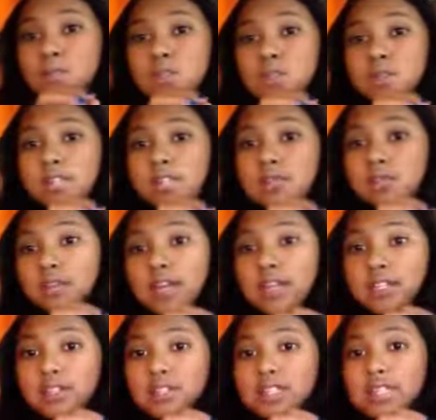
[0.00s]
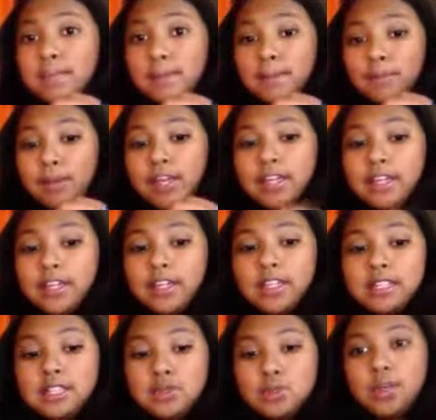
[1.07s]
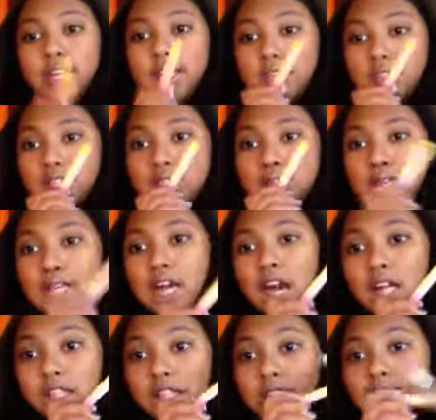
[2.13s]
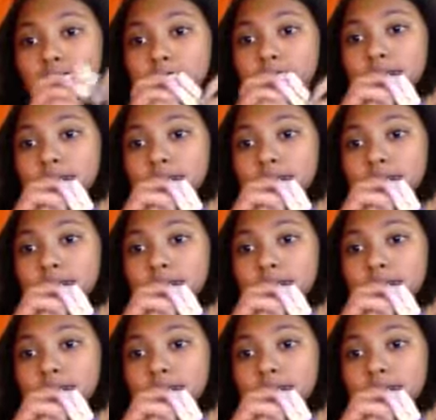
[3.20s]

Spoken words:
So this one I use as like my regular, and this one I use as my color.